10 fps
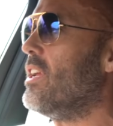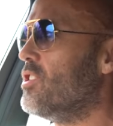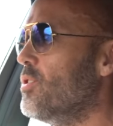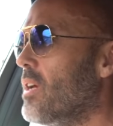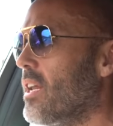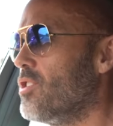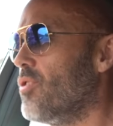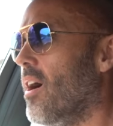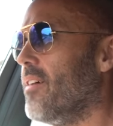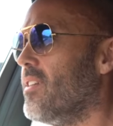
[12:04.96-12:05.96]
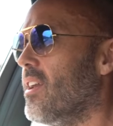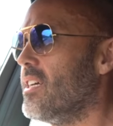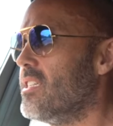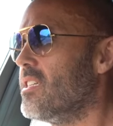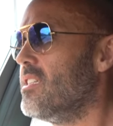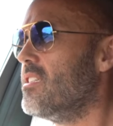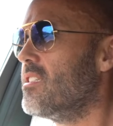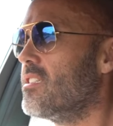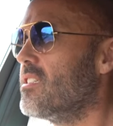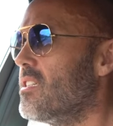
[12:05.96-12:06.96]
do get a driving
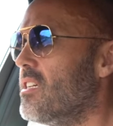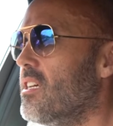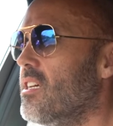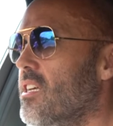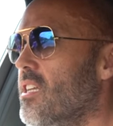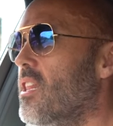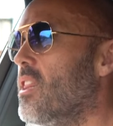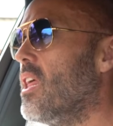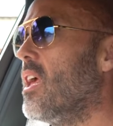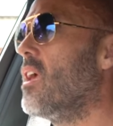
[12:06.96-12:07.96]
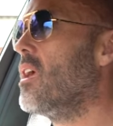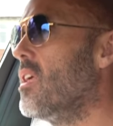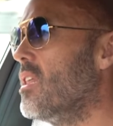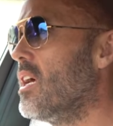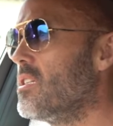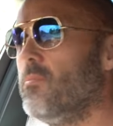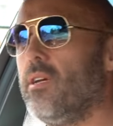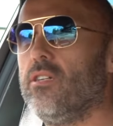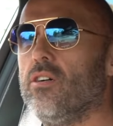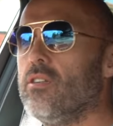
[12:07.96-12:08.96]
license, think that's
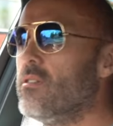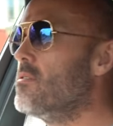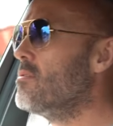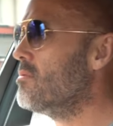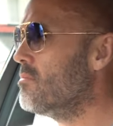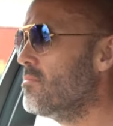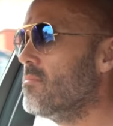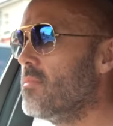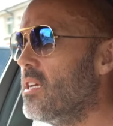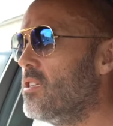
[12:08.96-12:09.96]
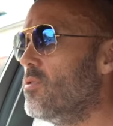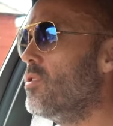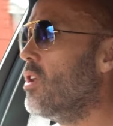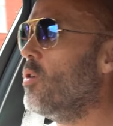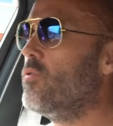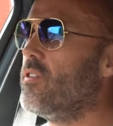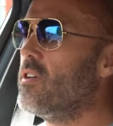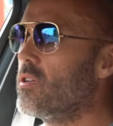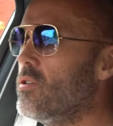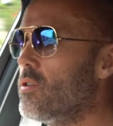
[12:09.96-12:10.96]
me done. They do no
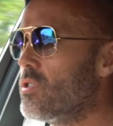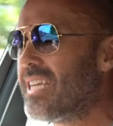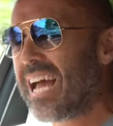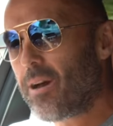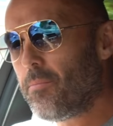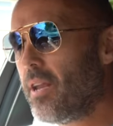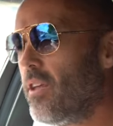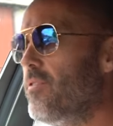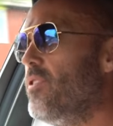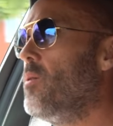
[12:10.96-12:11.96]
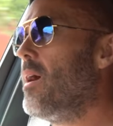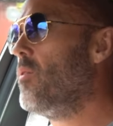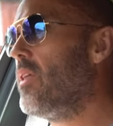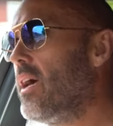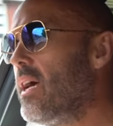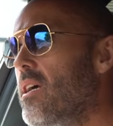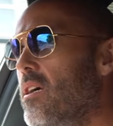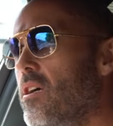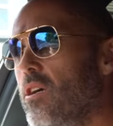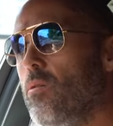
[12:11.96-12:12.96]
further courses. How many of you out there
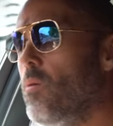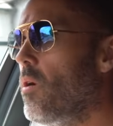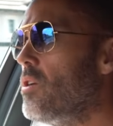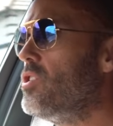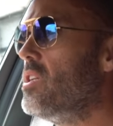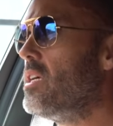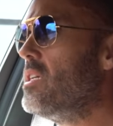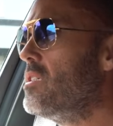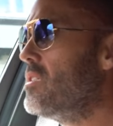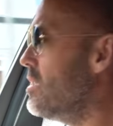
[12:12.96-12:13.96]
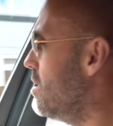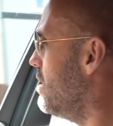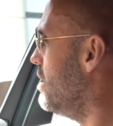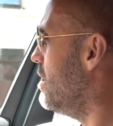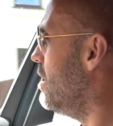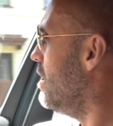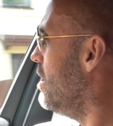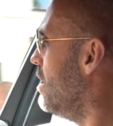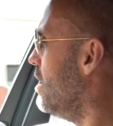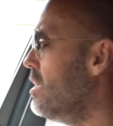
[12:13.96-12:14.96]
who are watching this
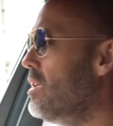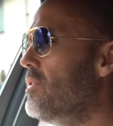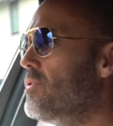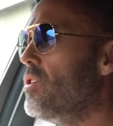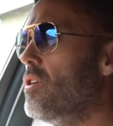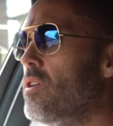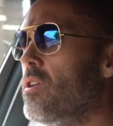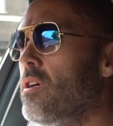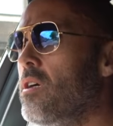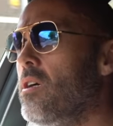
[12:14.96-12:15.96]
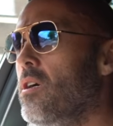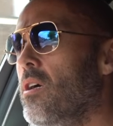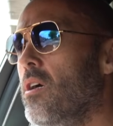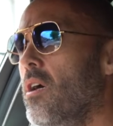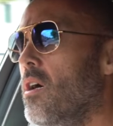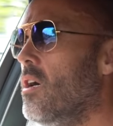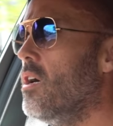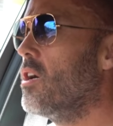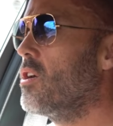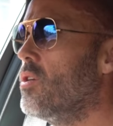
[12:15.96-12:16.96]
have done
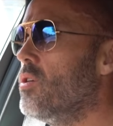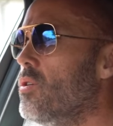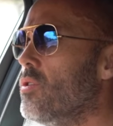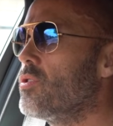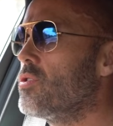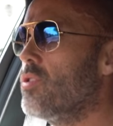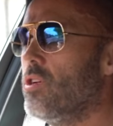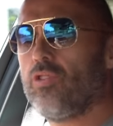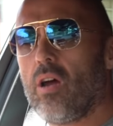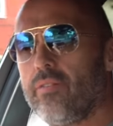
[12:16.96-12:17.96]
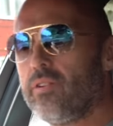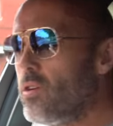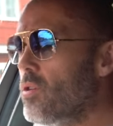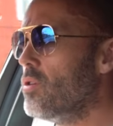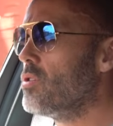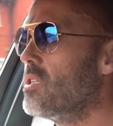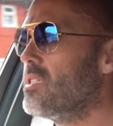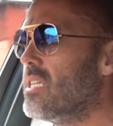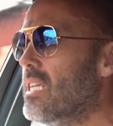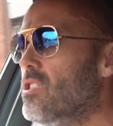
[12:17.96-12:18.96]
course, a driving course,
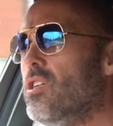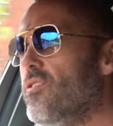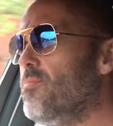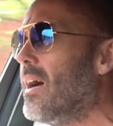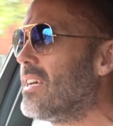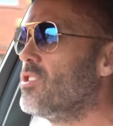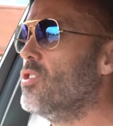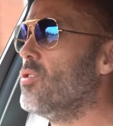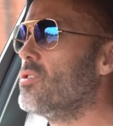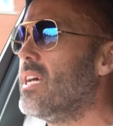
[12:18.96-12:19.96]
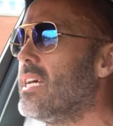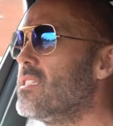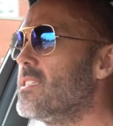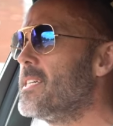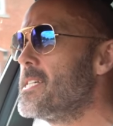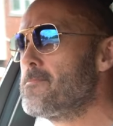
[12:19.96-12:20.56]
since you've passed your test?